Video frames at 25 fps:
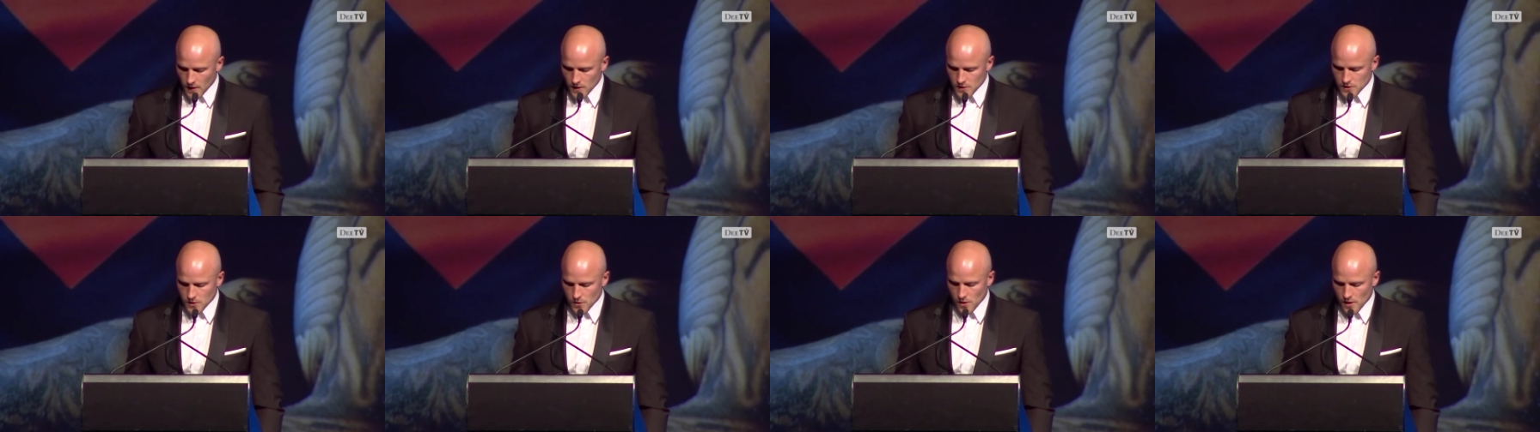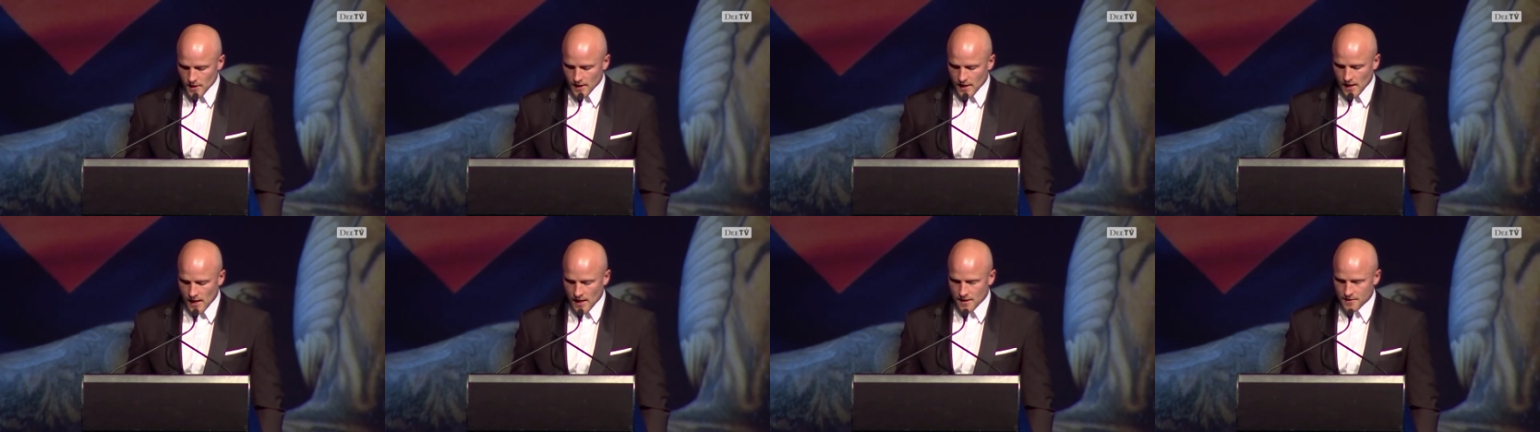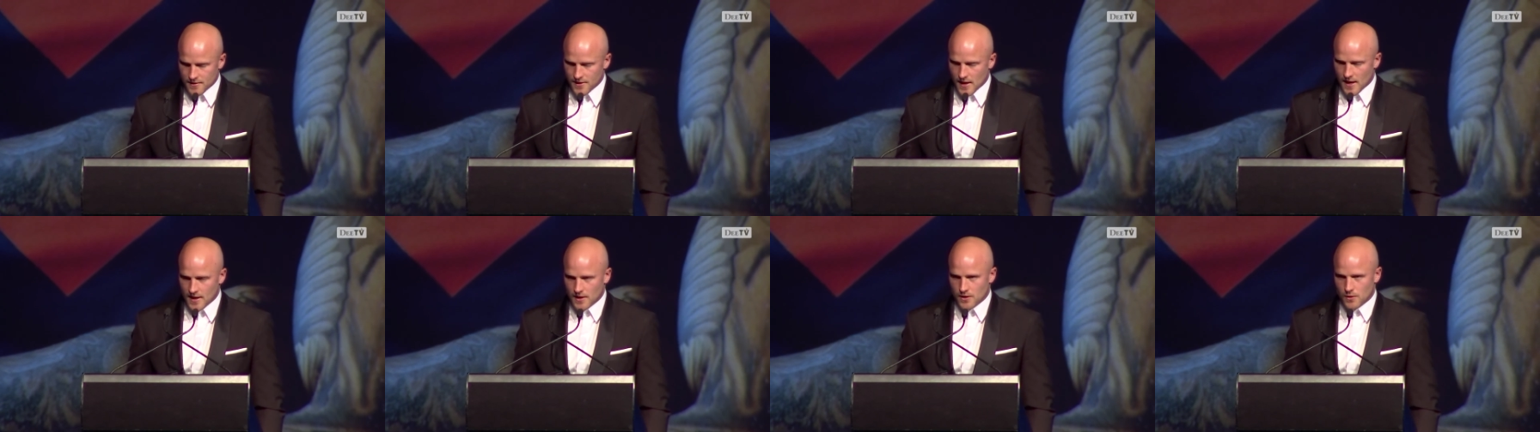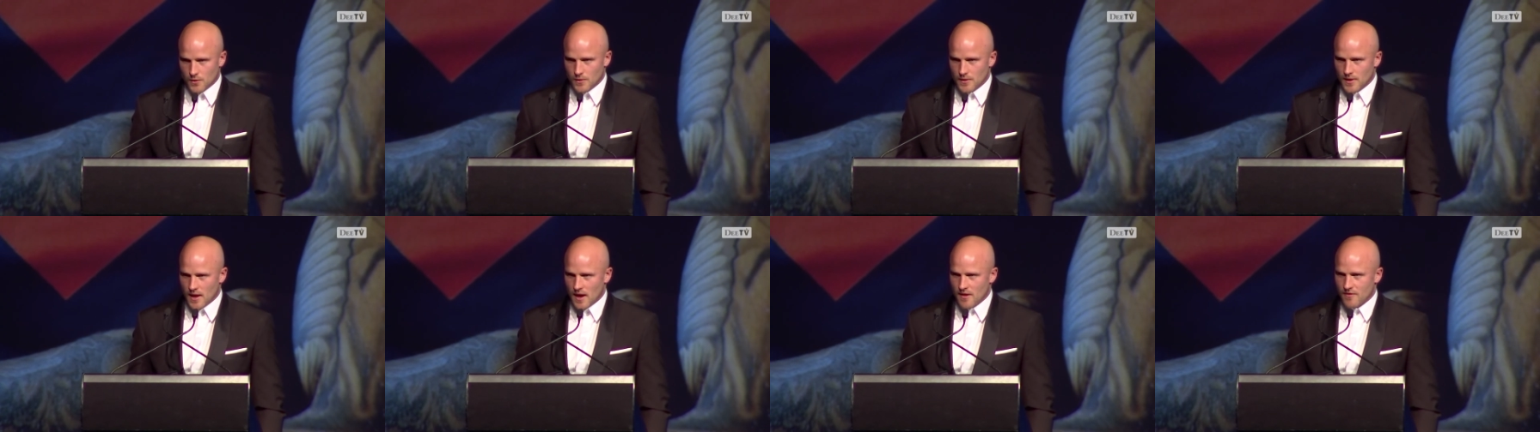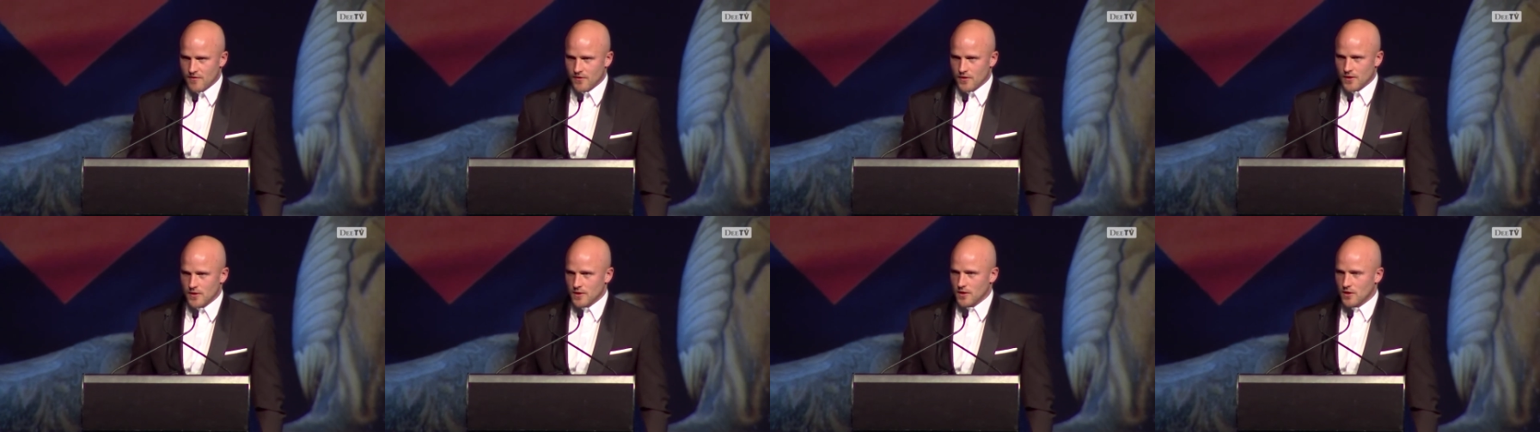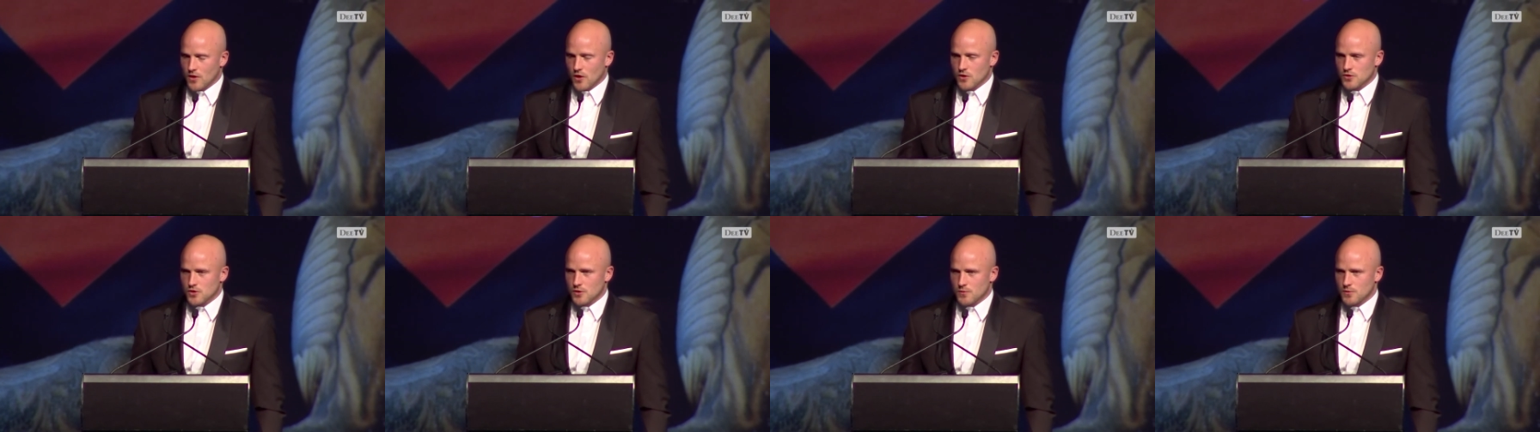So I can't thank you enough for the
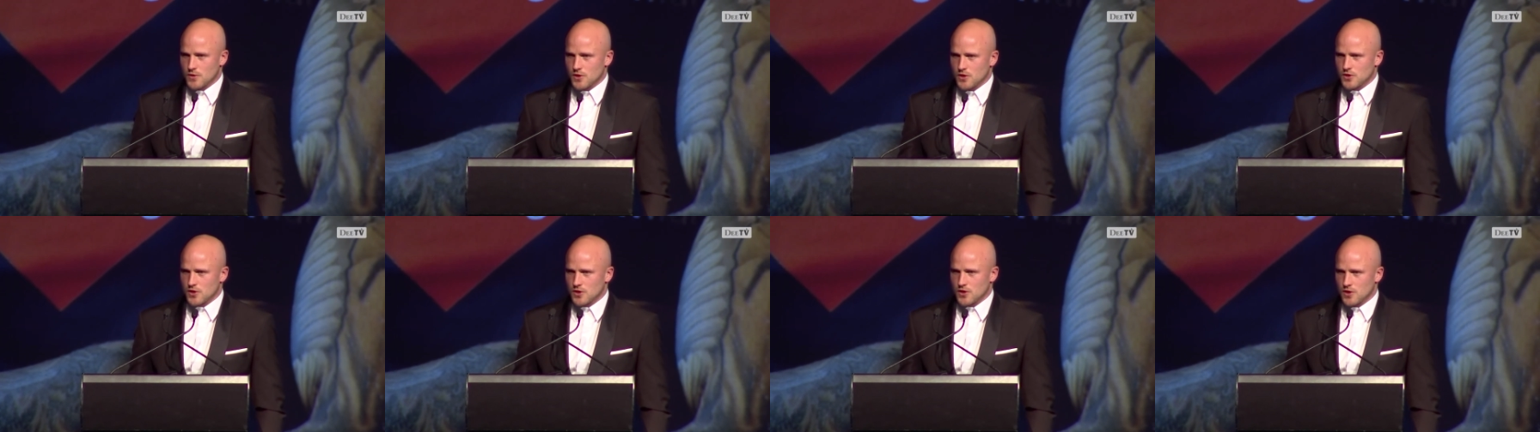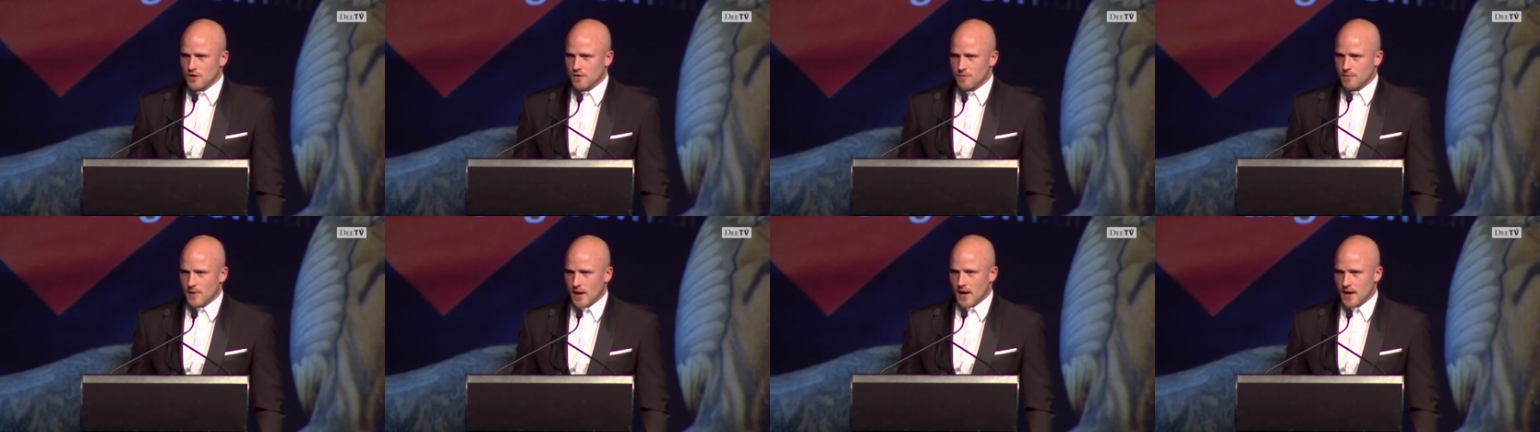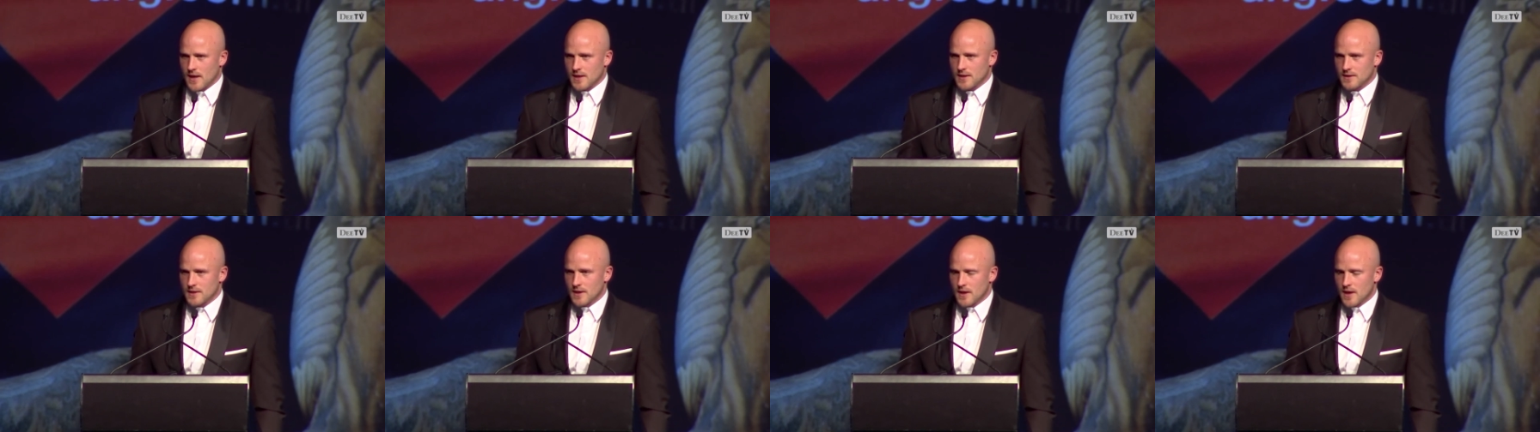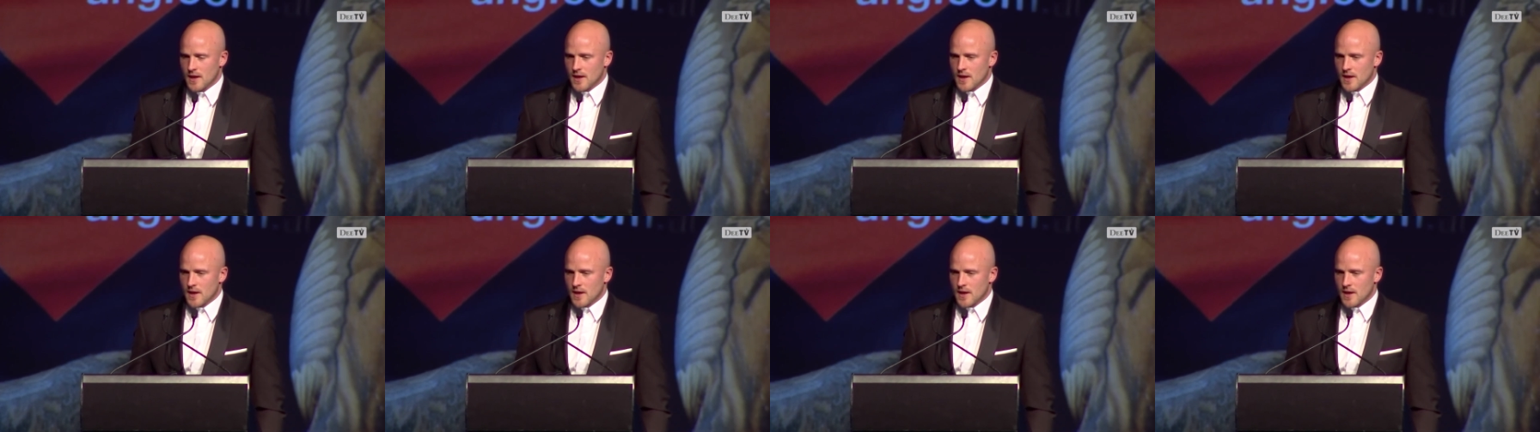contribution you've made